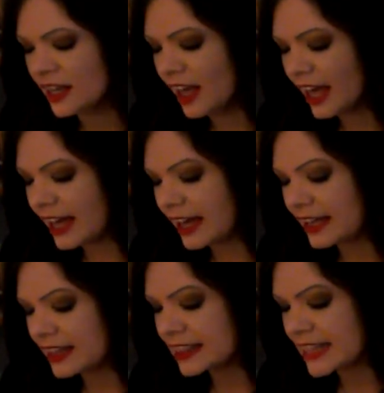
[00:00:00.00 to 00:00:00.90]

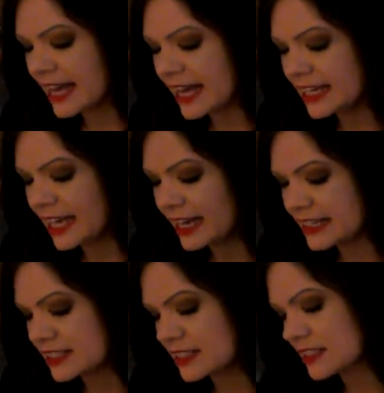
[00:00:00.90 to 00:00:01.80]
And that
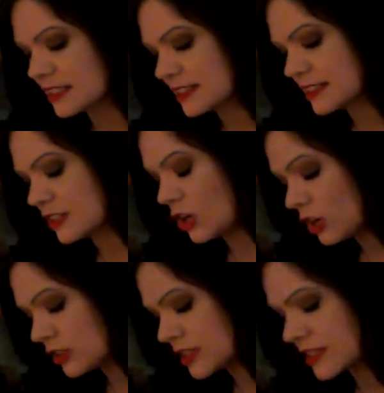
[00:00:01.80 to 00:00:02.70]
has
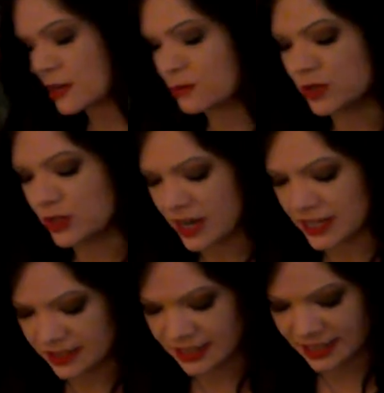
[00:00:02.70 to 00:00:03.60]
caused them
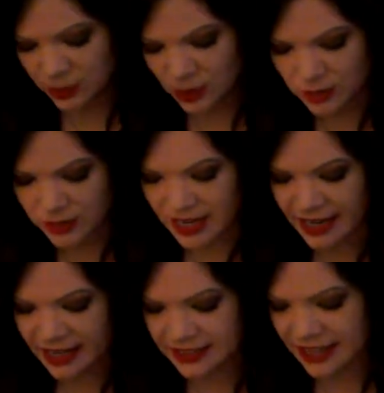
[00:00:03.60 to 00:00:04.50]
regrets. That's why we
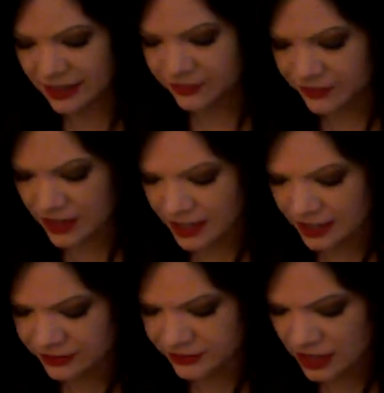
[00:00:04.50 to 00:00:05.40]
had that
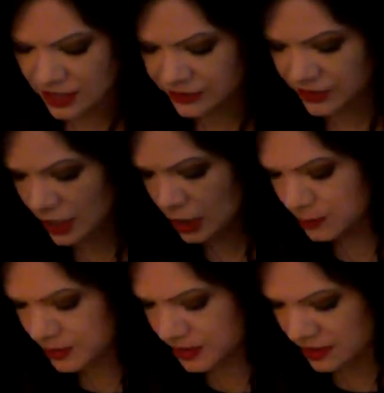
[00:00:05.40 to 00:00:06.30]
5 of
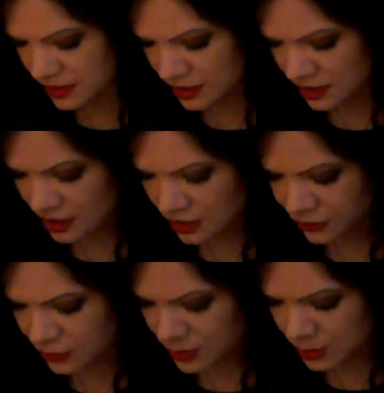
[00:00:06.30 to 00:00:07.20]
Cups
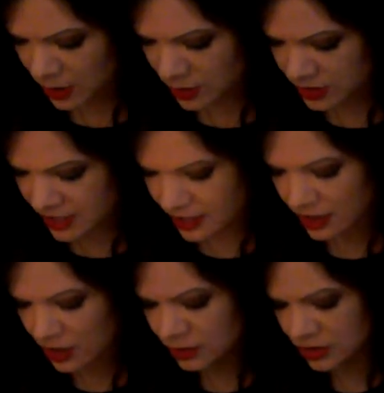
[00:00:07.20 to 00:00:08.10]
from the Poe
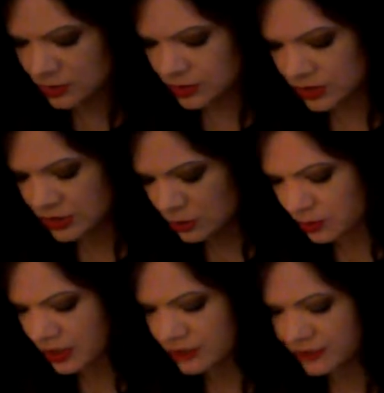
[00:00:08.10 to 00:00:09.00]
Tarot, which was so
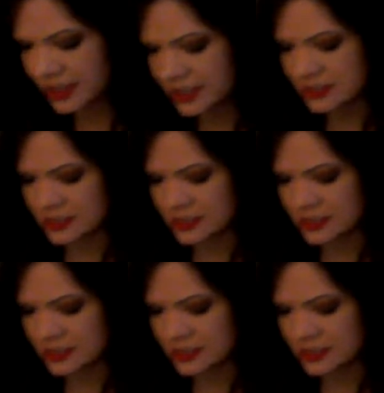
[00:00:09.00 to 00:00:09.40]
perfect.